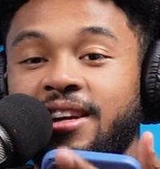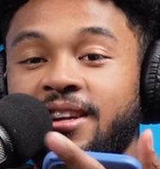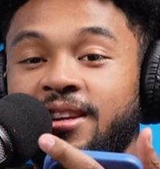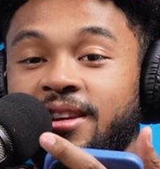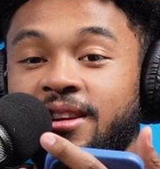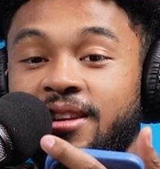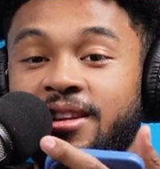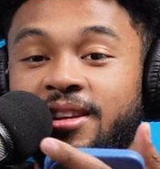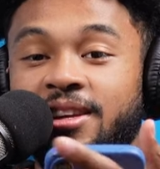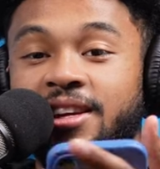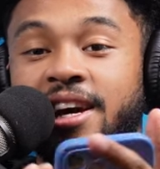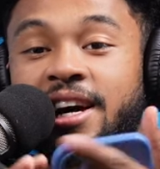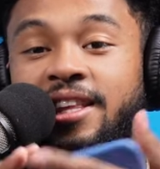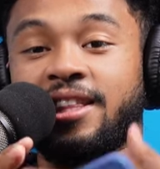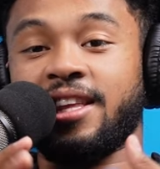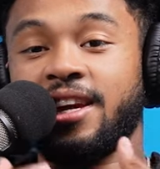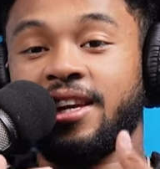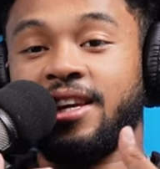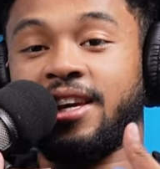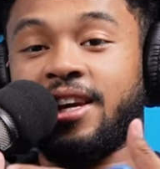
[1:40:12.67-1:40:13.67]
in you. He got
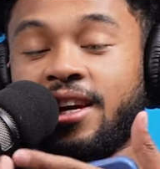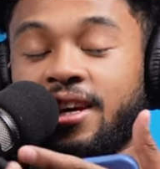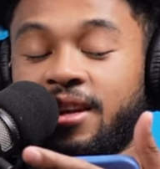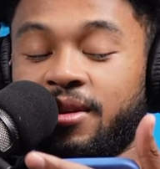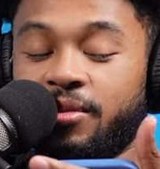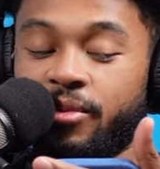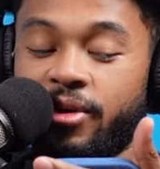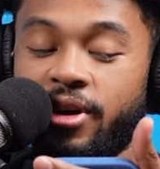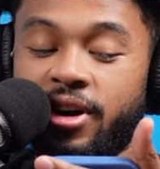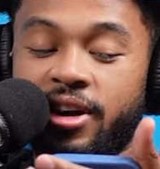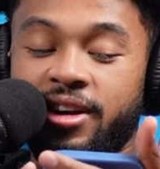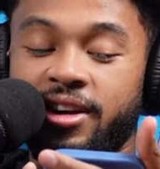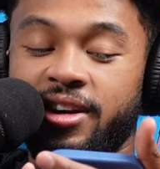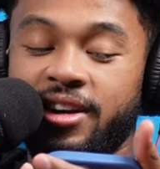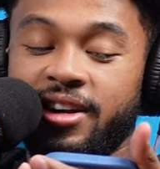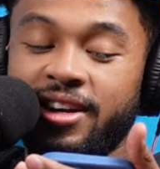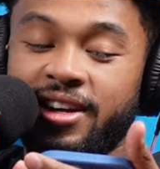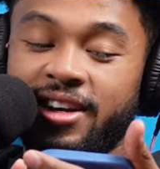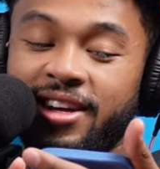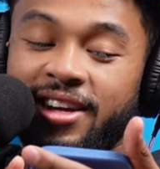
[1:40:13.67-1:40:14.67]
that king in him, bro. Nah.